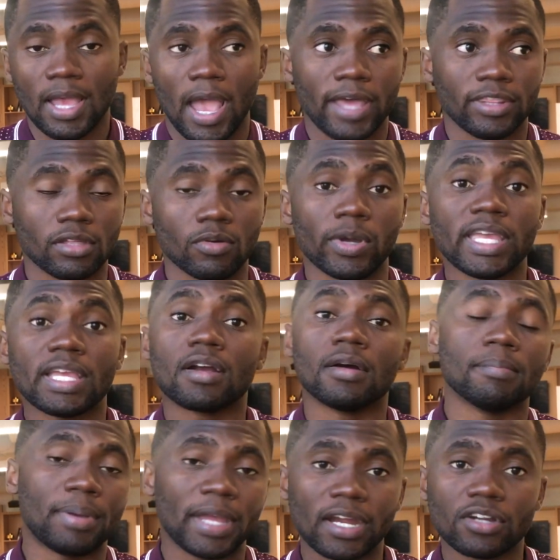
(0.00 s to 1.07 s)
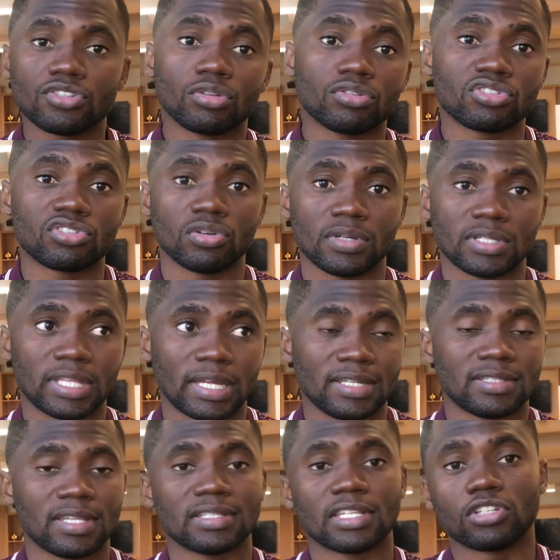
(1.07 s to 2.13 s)
And the way he compares those two is that he
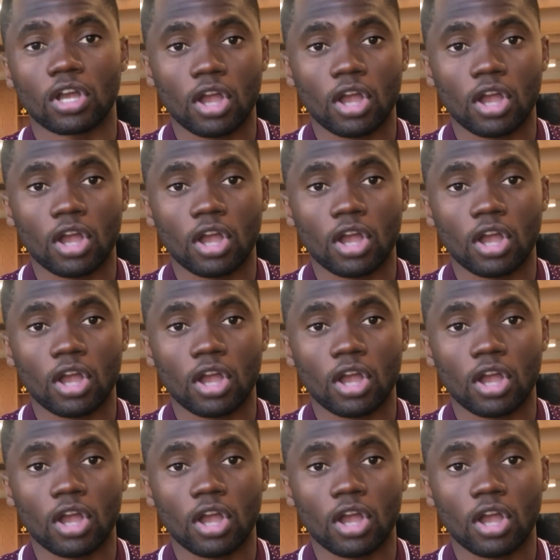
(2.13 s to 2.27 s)
says that your